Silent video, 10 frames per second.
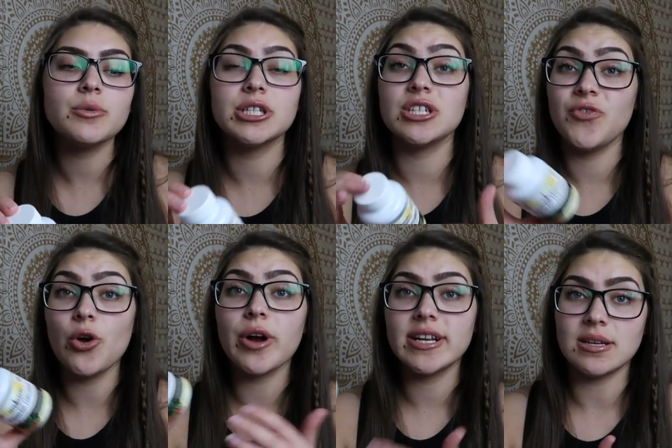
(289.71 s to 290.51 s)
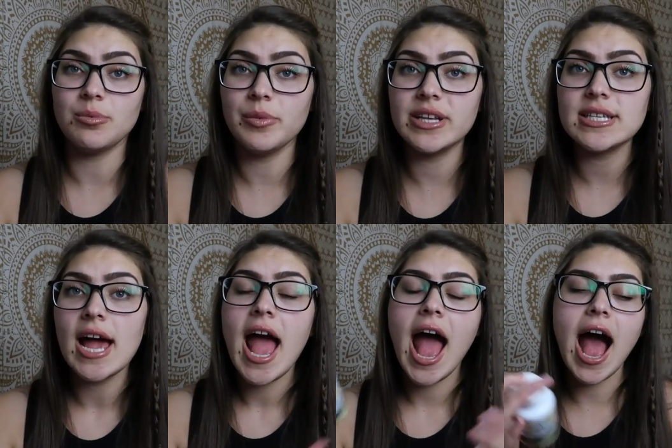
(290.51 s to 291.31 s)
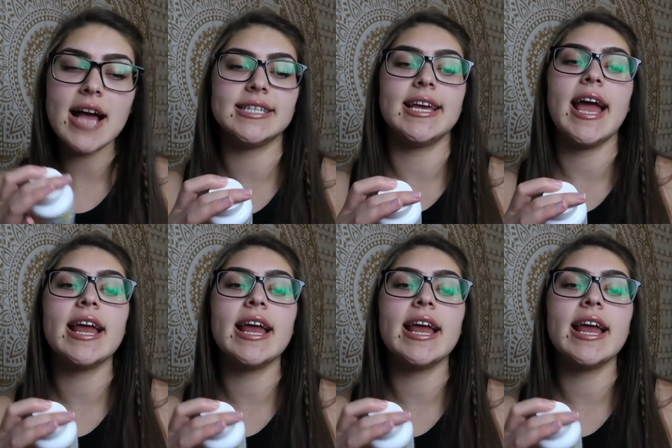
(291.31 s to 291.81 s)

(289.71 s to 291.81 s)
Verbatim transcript: which is Feel Great Supplements, has it.